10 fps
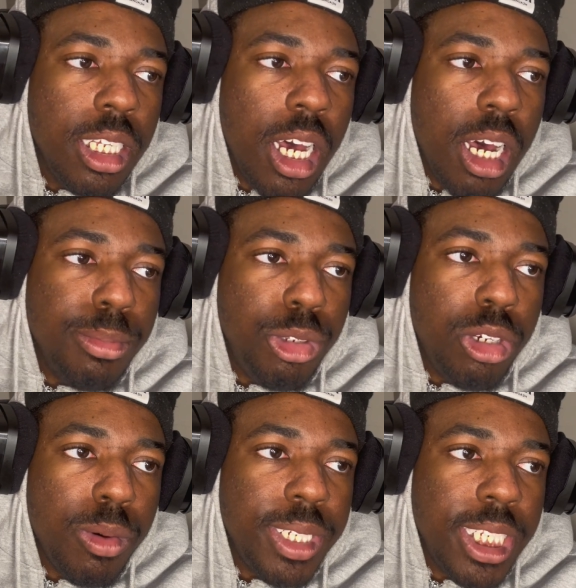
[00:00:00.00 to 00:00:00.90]
Um,
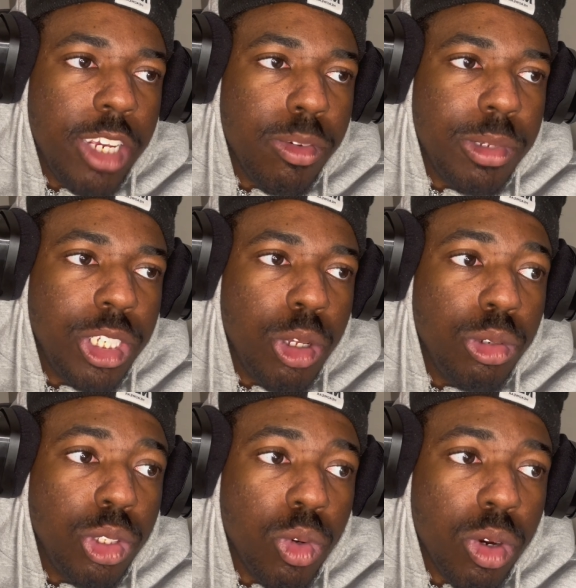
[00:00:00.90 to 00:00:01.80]
Zuko is saved from a
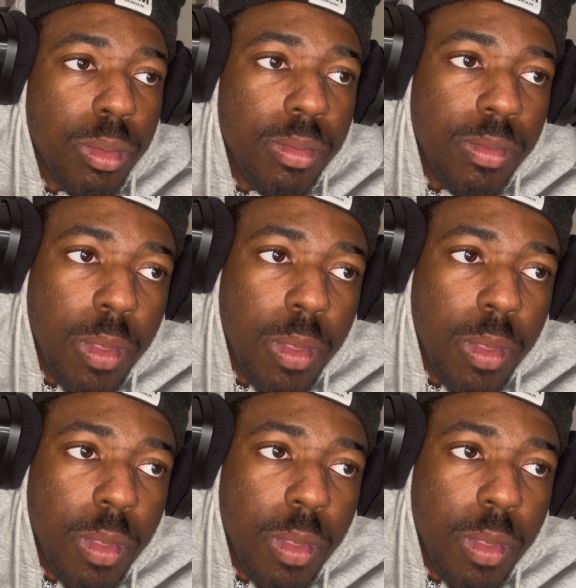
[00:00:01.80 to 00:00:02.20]
snowstorm.